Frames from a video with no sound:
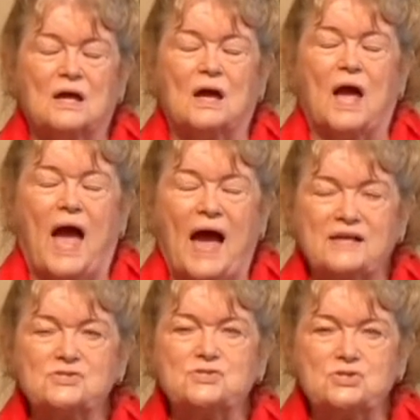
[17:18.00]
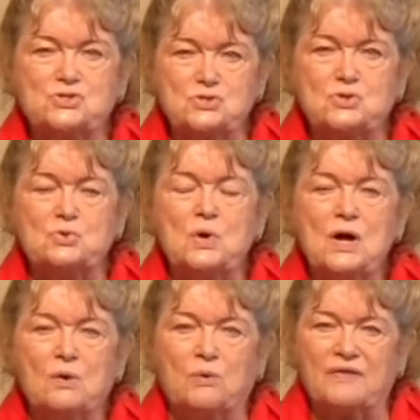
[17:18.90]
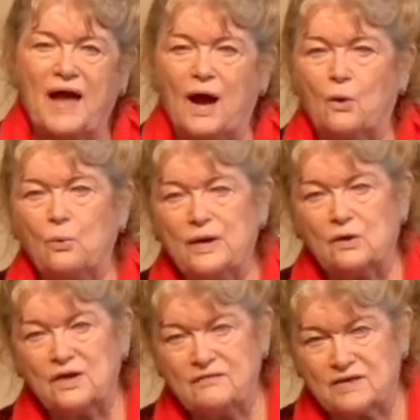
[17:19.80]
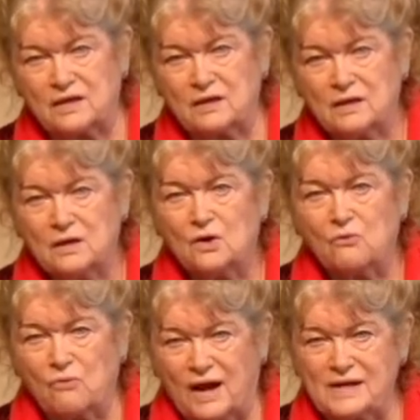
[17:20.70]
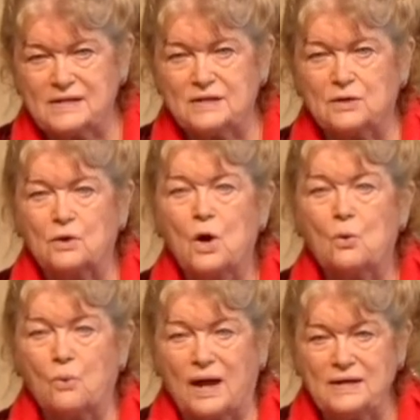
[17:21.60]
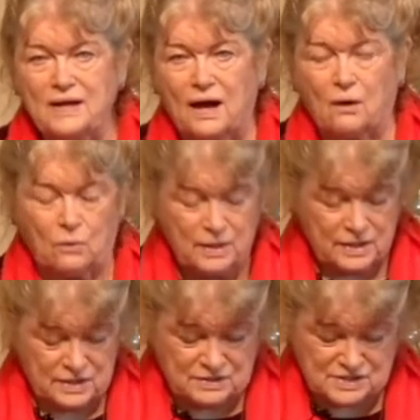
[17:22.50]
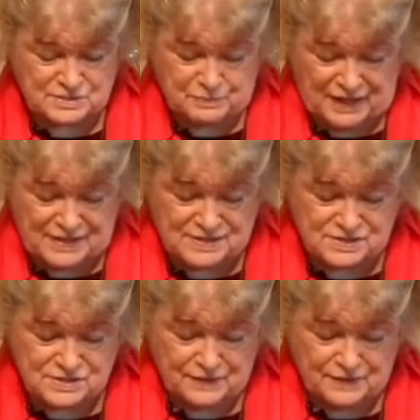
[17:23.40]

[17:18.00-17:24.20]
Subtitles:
has to do with how we are living right here, right now, in this place.